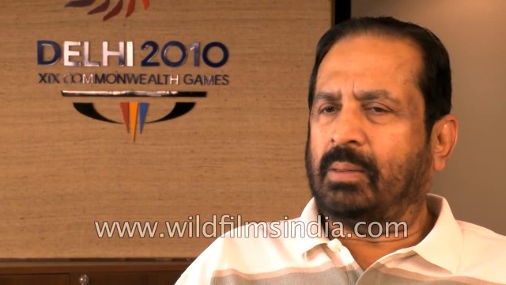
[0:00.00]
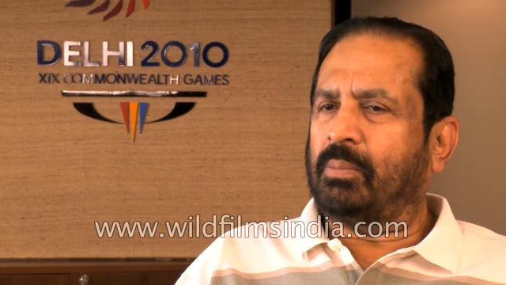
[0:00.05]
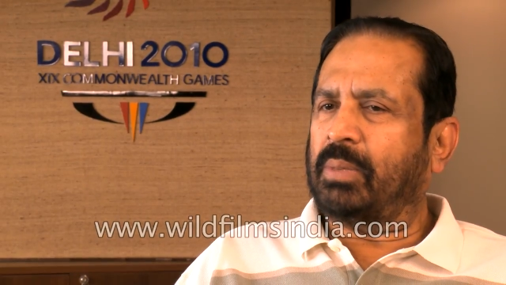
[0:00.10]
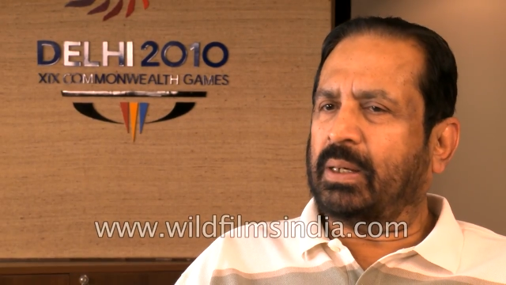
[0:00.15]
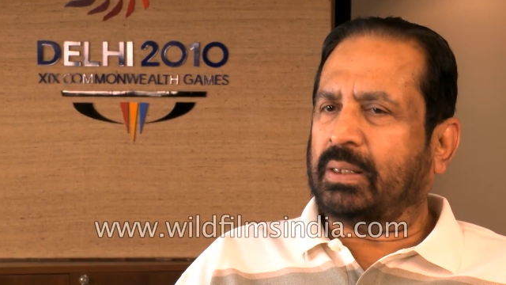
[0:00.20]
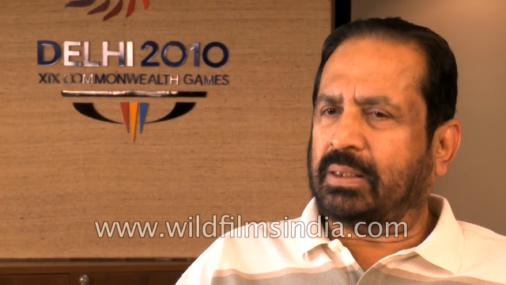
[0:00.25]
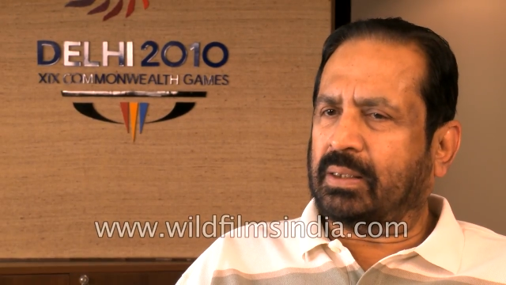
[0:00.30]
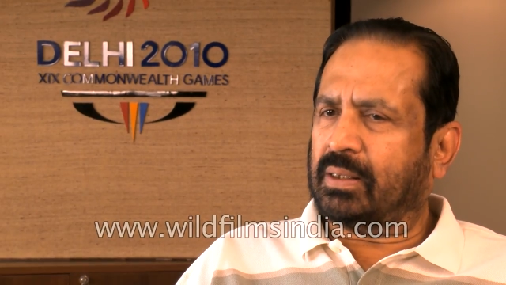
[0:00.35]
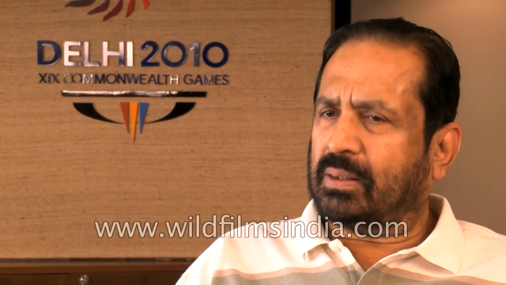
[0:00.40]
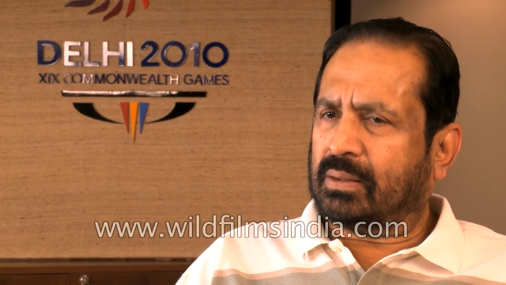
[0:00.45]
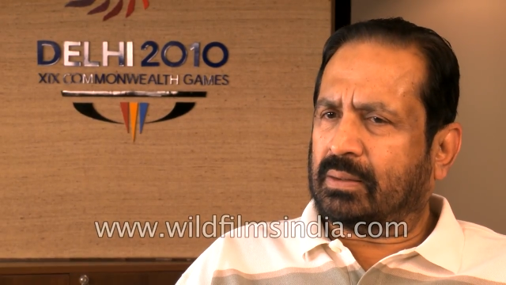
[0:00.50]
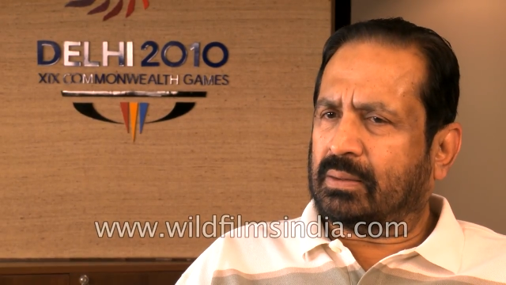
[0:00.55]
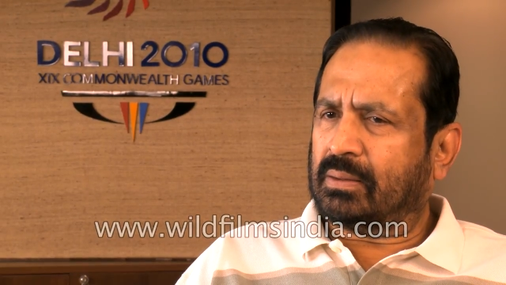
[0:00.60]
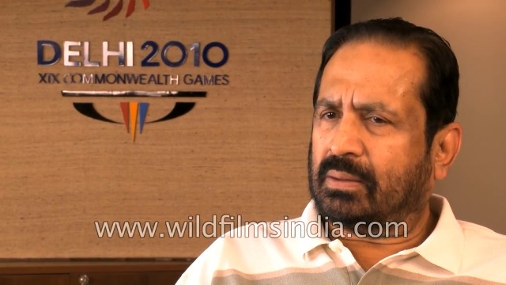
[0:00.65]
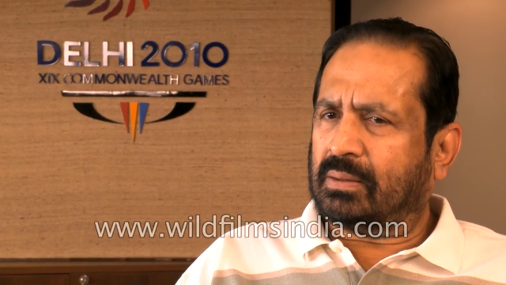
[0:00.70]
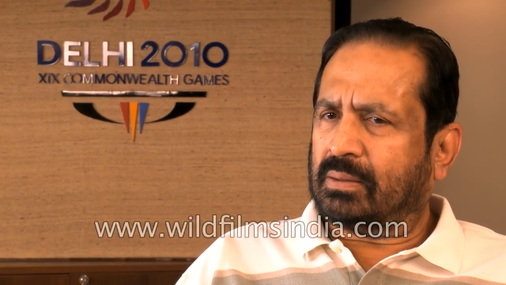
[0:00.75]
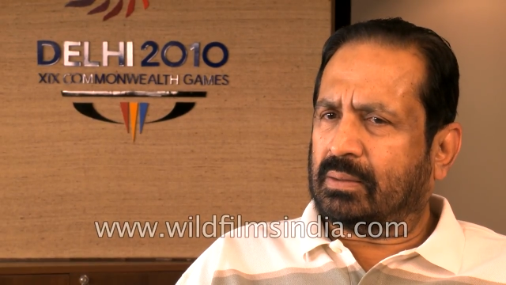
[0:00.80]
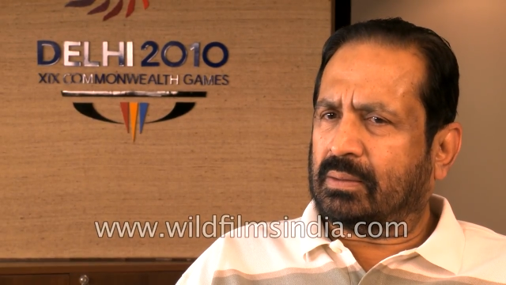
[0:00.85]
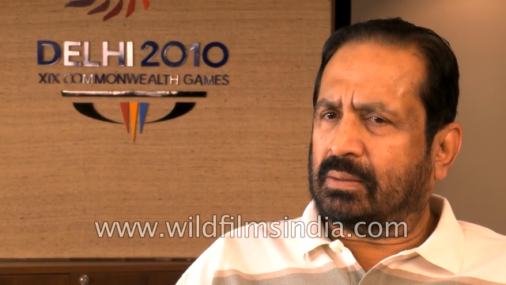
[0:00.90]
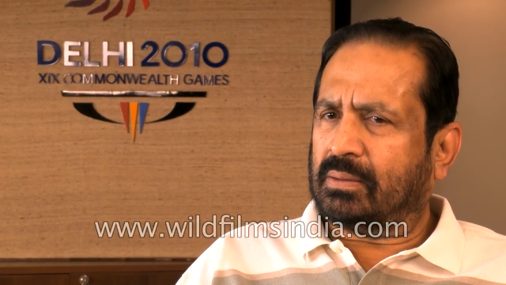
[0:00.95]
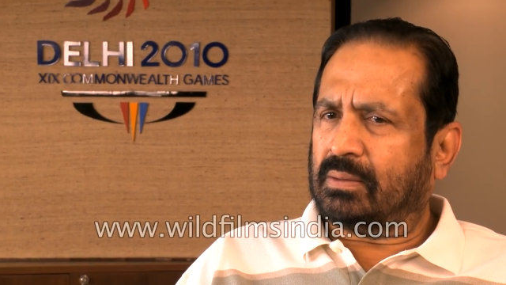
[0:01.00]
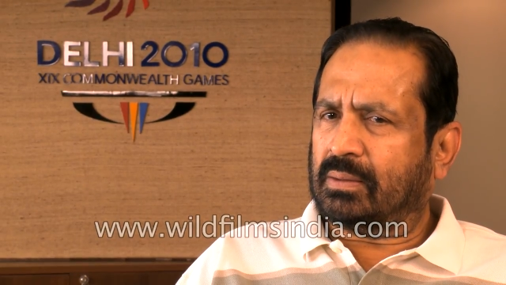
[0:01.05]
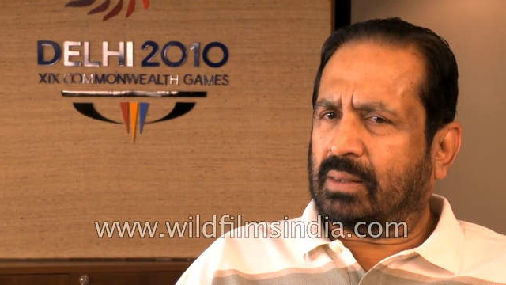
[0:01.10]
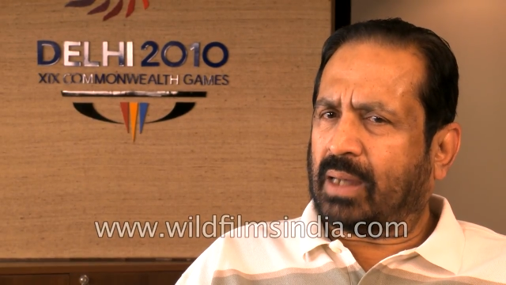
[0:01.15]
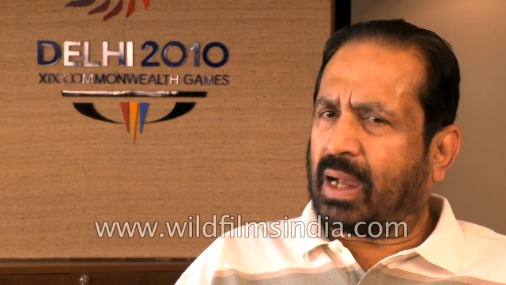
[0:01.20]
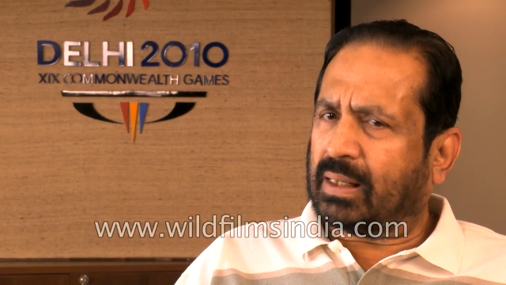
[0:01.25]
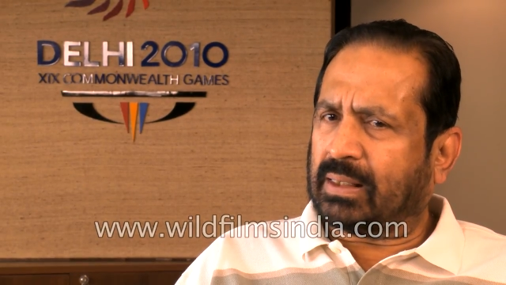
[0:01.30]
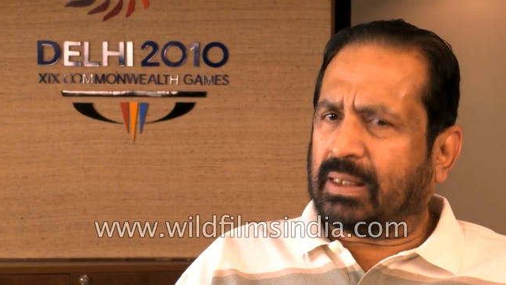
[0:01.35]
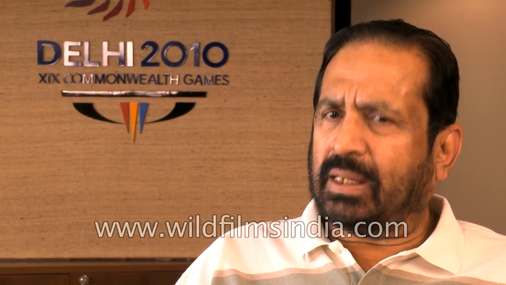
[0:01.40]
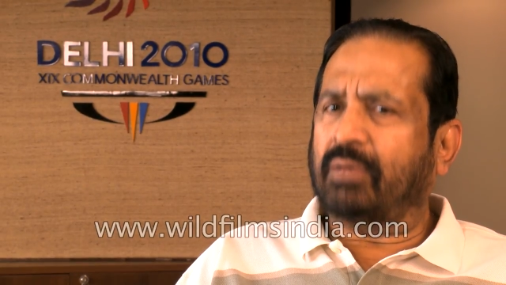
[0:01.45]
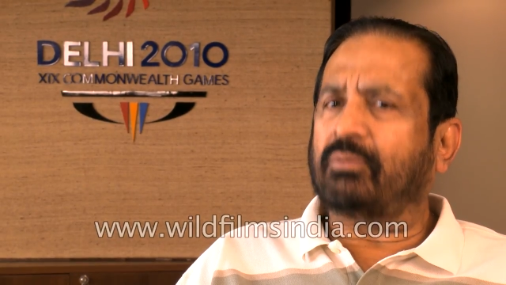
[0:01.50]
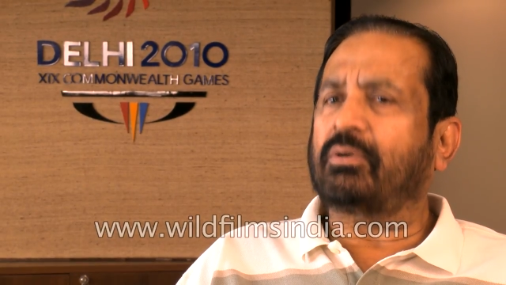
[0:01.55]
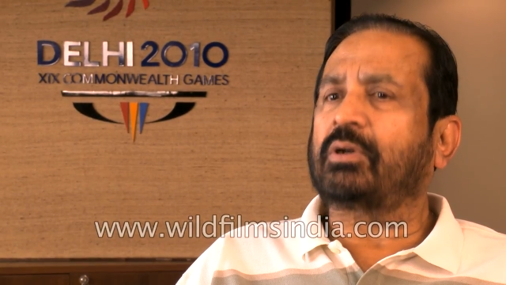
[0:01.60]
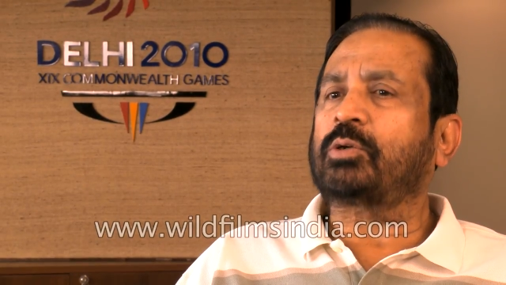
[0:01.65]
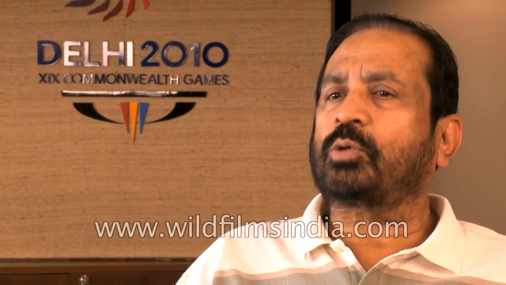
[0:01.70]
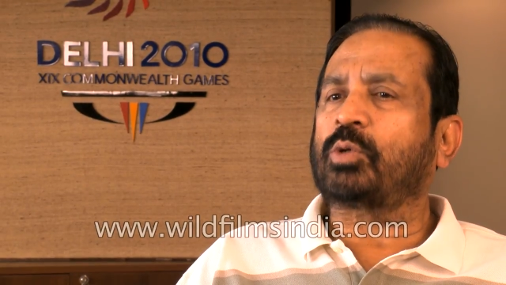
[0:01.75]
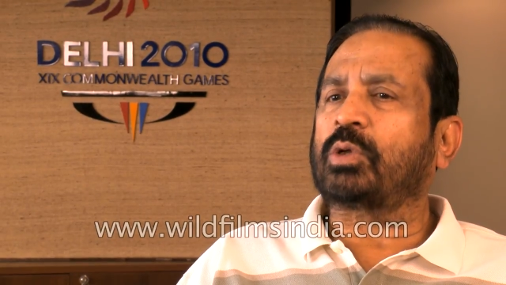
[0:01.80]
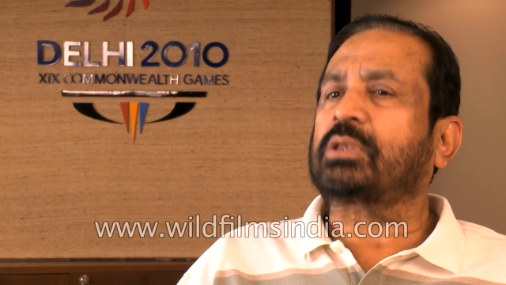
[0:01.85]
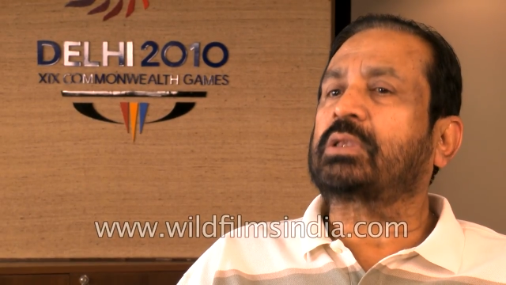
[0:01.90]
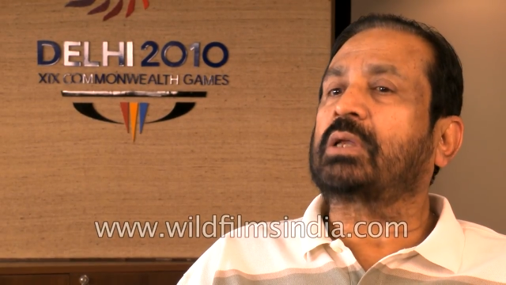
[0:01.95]
but hardly ever
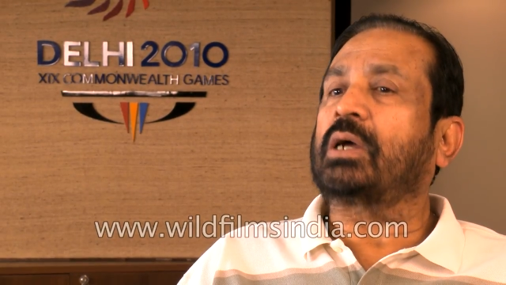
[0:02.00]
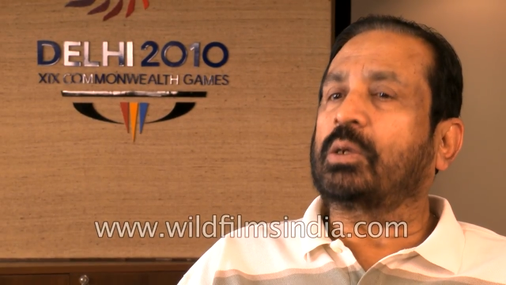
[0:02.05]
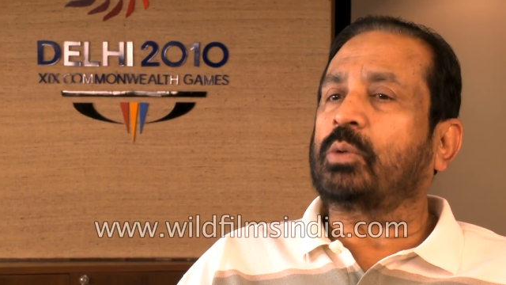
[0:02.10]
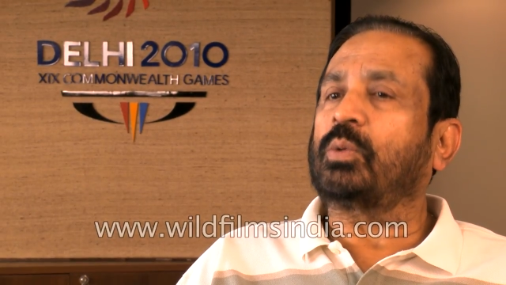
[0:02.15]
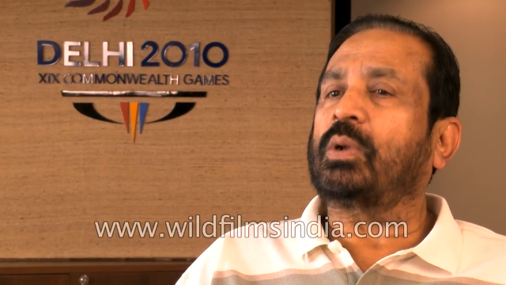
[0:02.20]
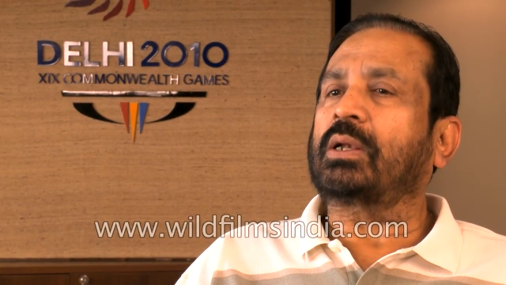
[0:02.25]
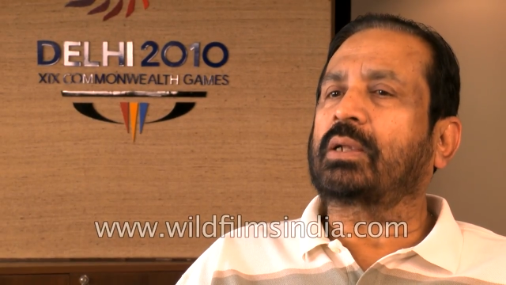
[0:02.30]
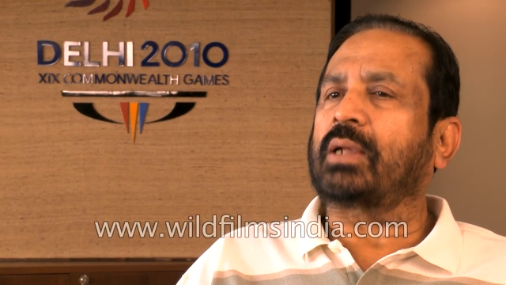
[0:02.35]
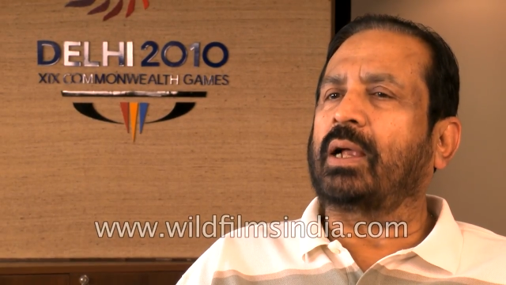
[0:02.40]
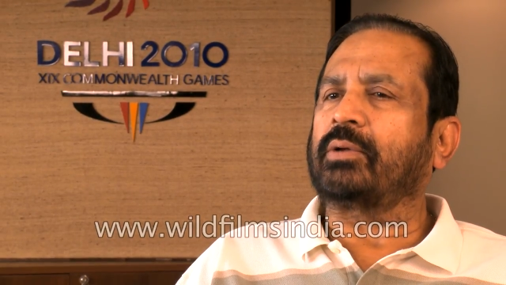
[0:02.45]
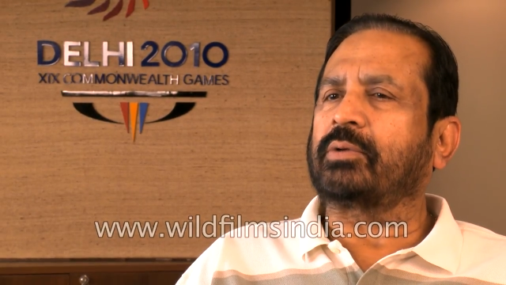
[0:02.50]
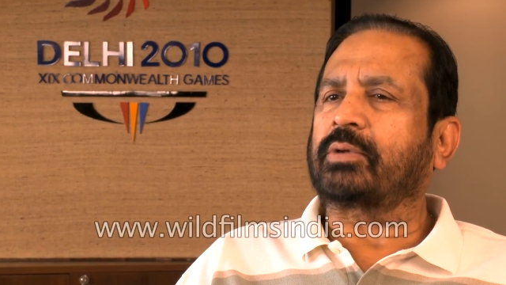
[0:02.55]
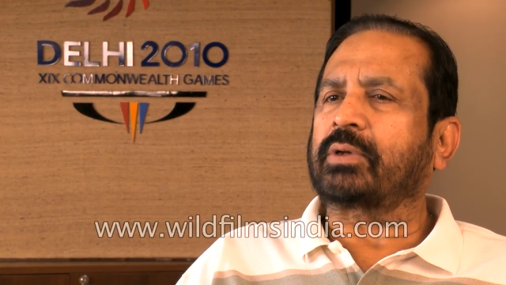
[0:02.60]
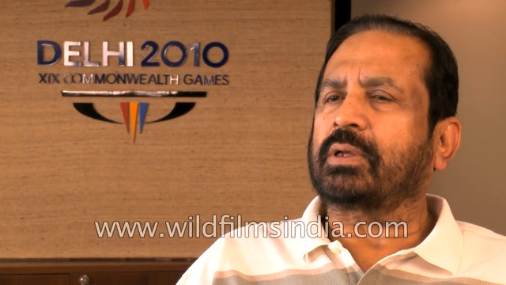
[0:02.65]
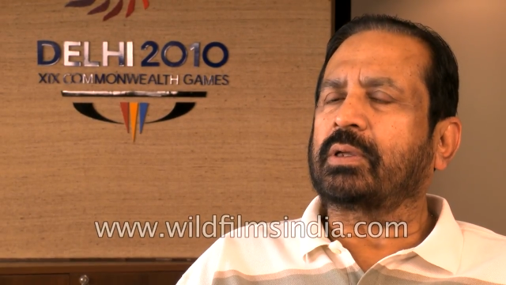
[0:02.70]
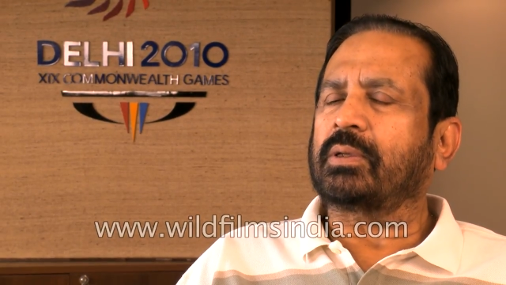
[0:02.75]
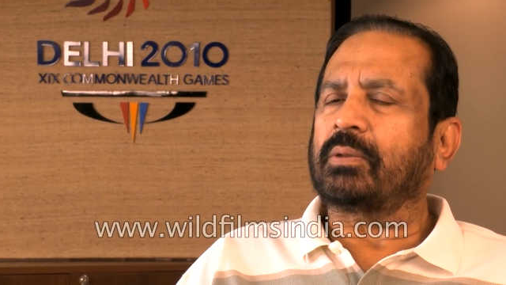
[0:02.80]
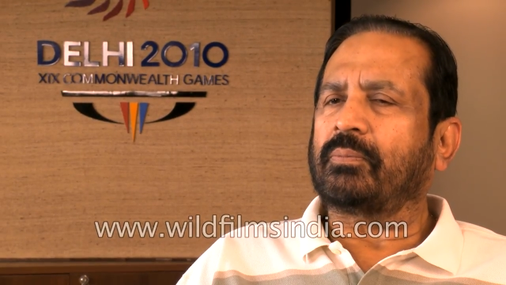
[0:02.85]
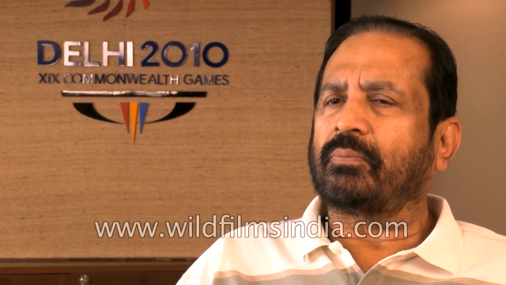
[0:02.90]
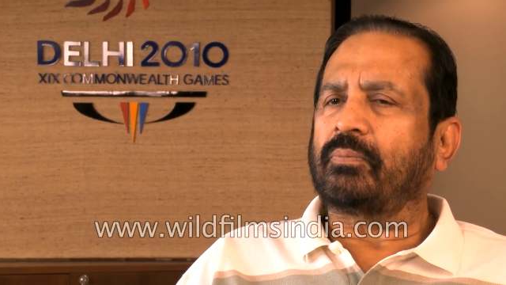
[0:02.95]
to a third world country.